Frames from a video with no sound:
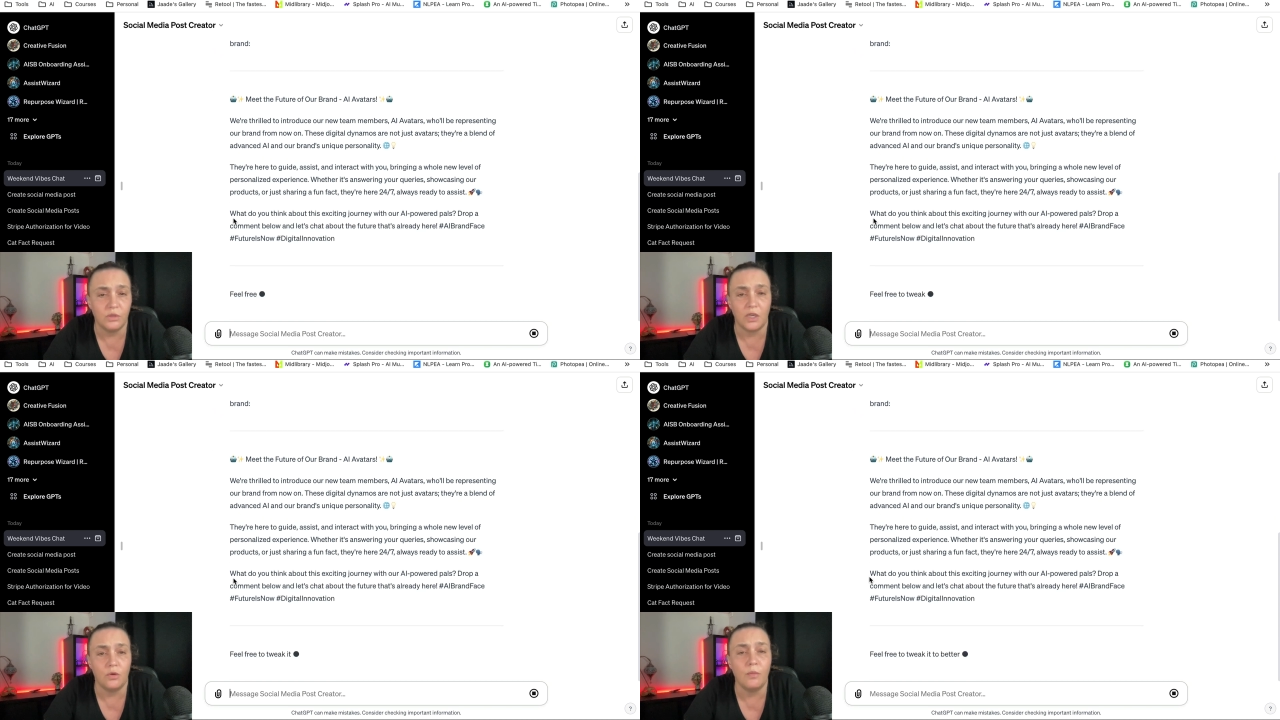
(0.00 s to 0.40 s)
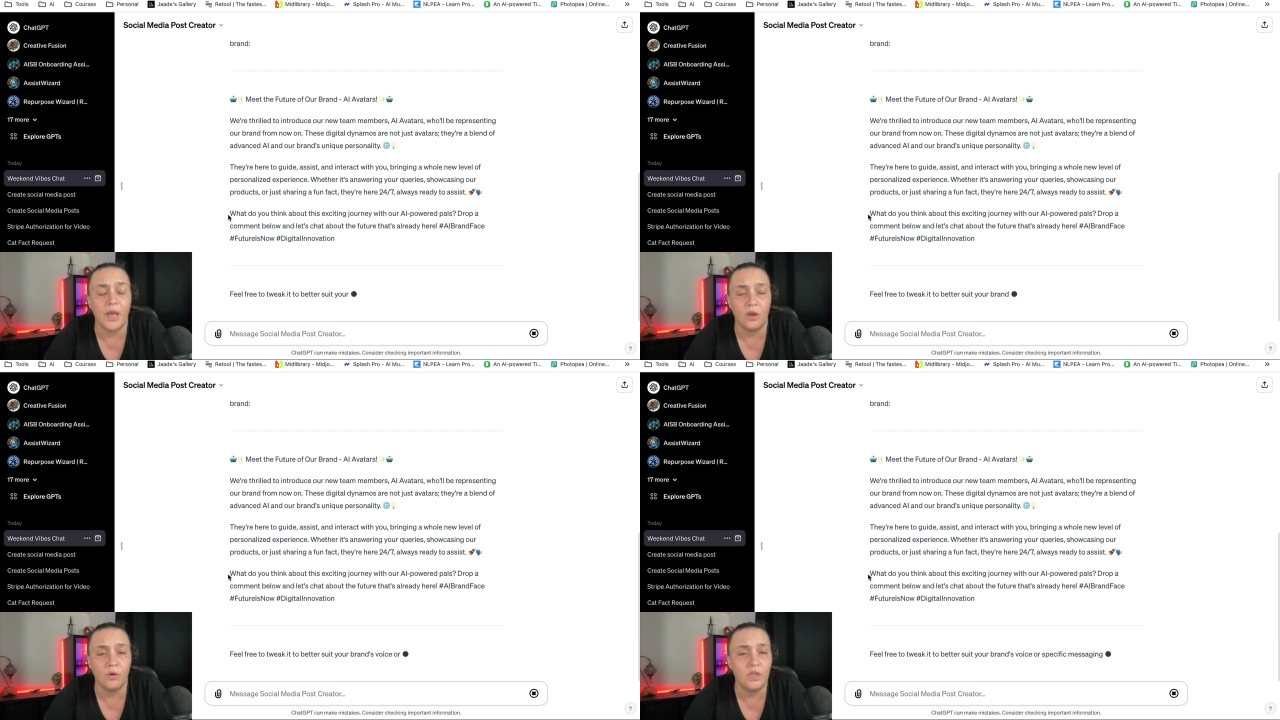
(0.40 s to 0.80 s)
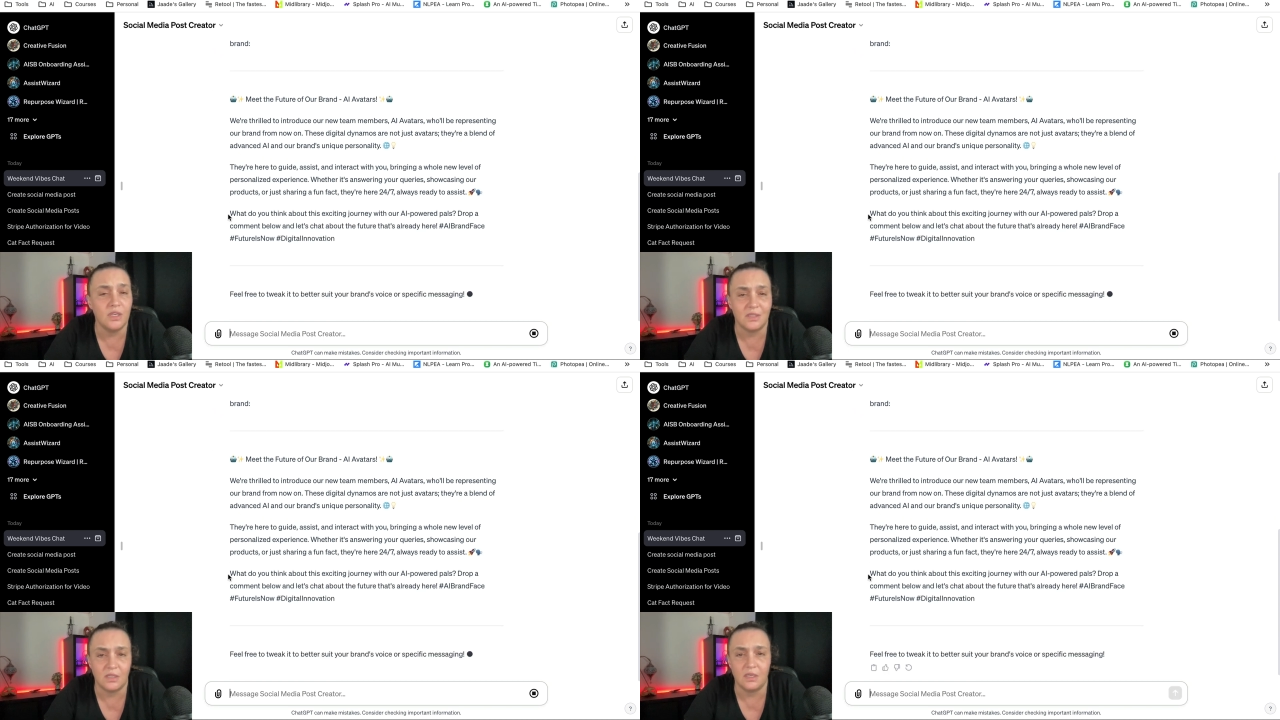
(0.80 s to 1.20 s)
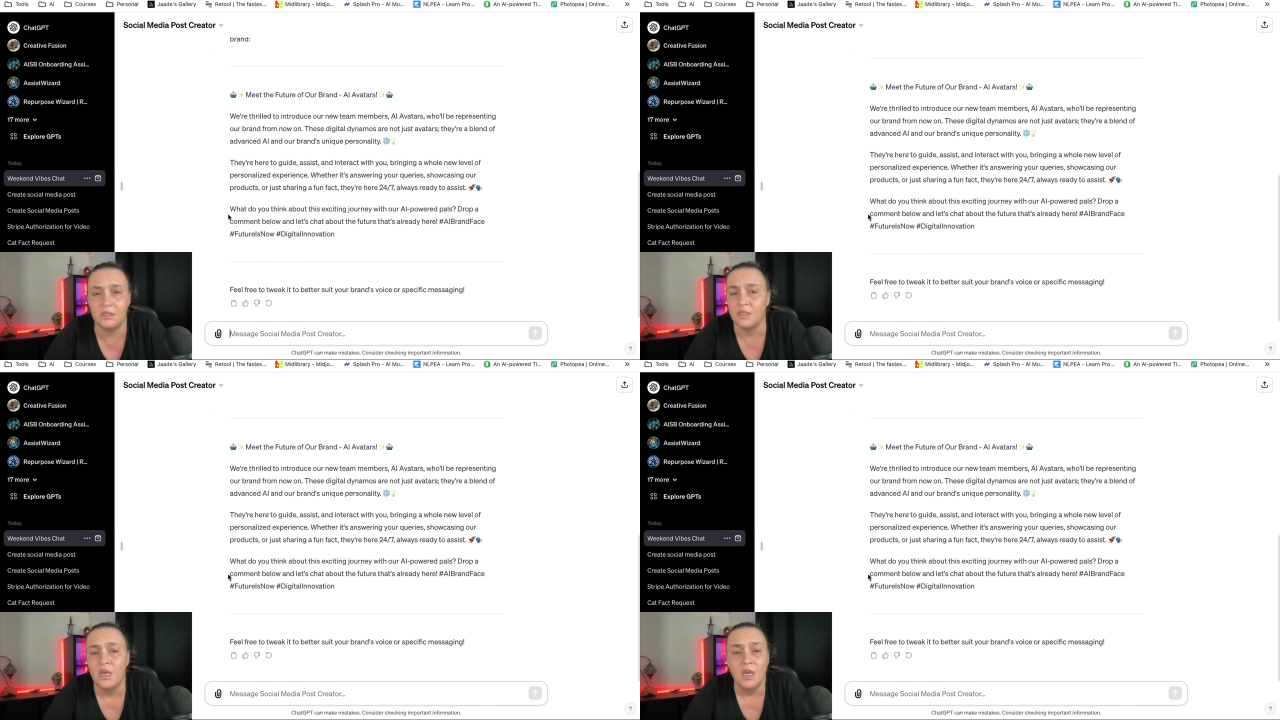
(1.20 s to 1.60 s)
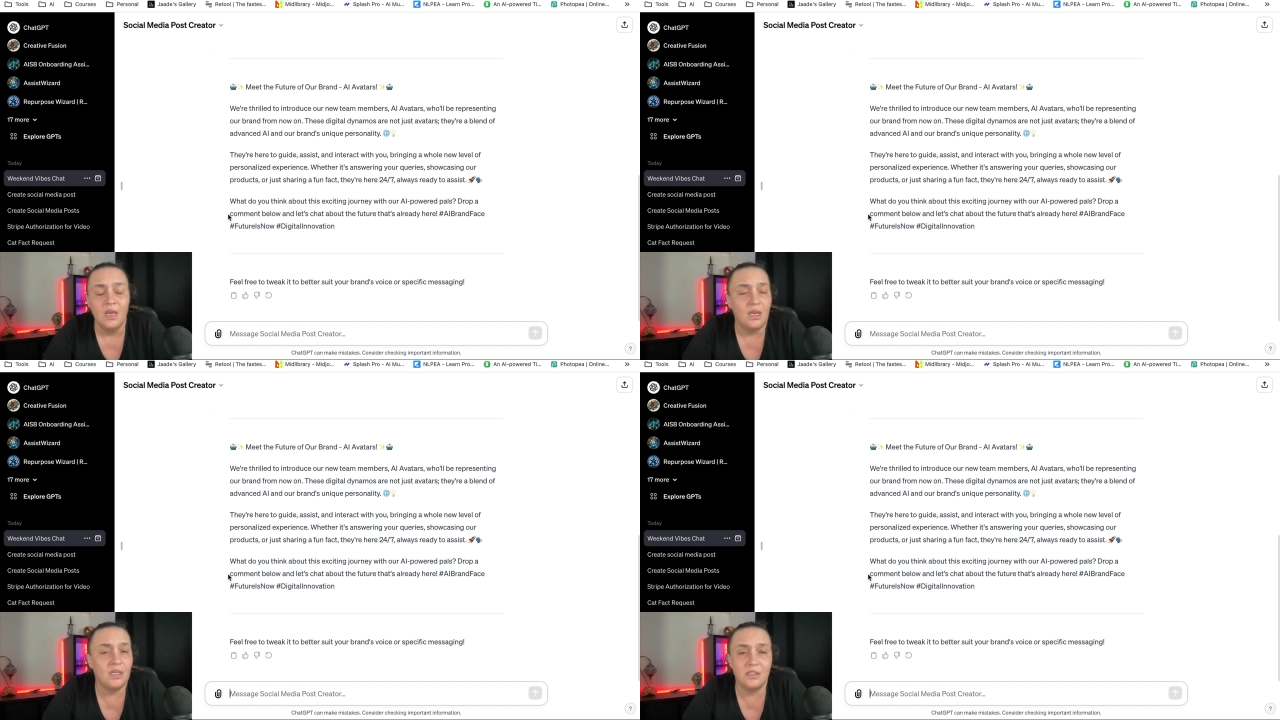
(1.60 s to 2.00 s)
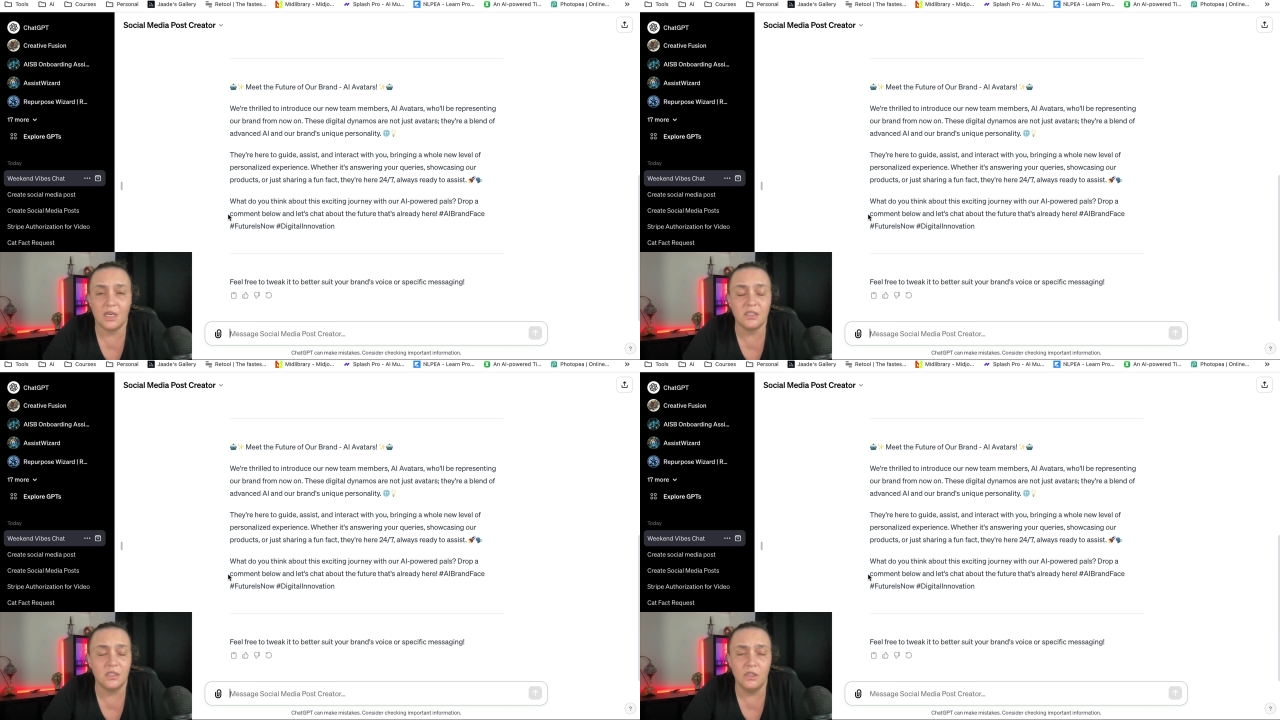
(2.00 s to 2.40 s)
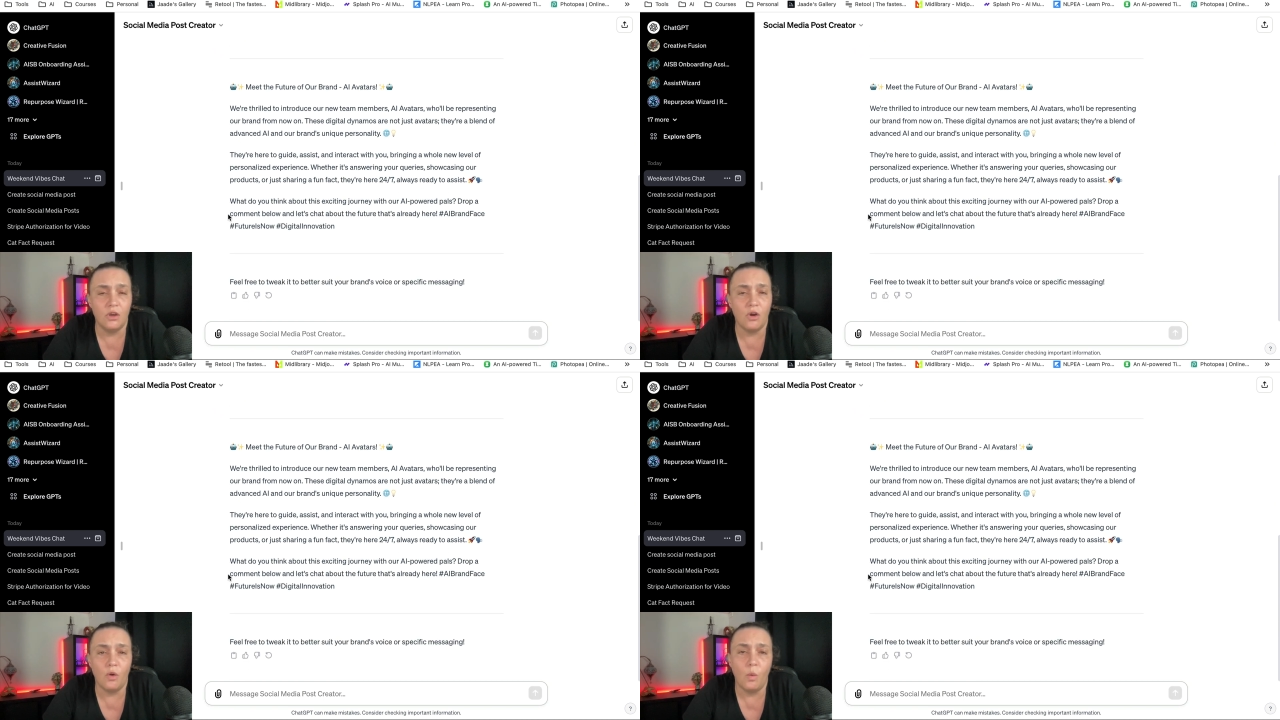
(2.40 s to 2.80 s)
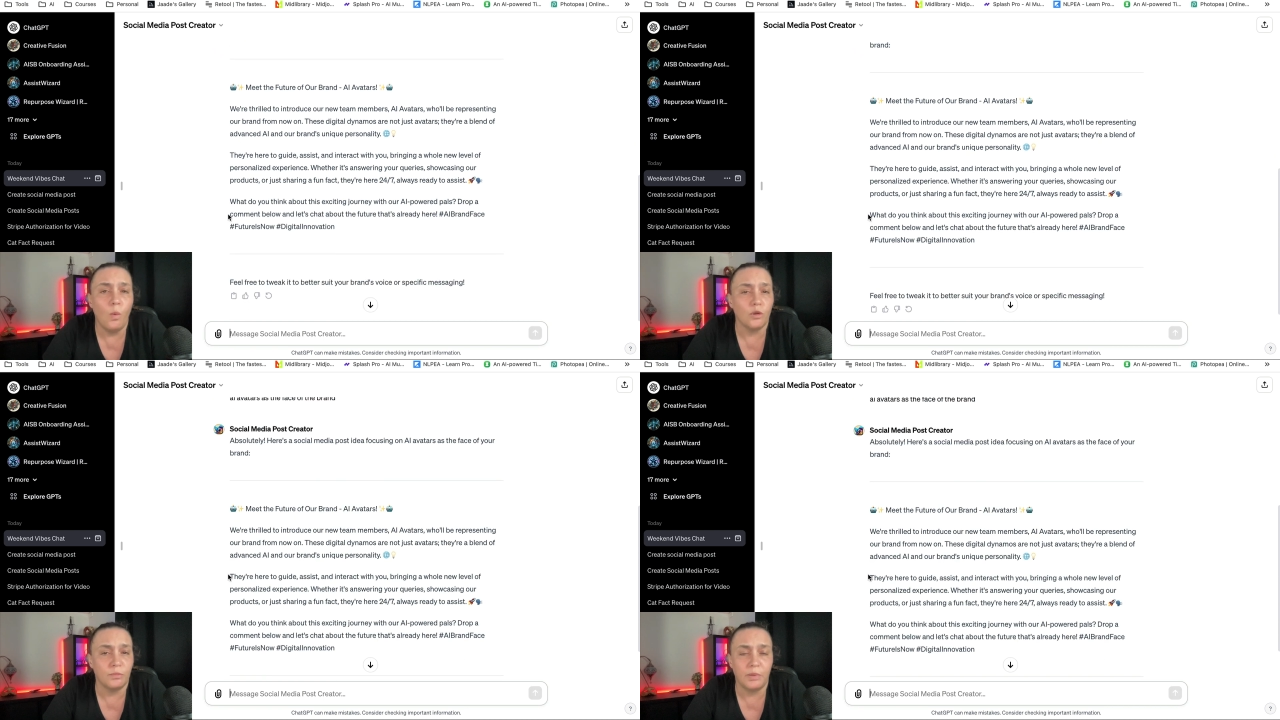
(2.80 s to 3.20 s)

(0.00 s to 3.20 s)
like who my audience is, it doesn't know what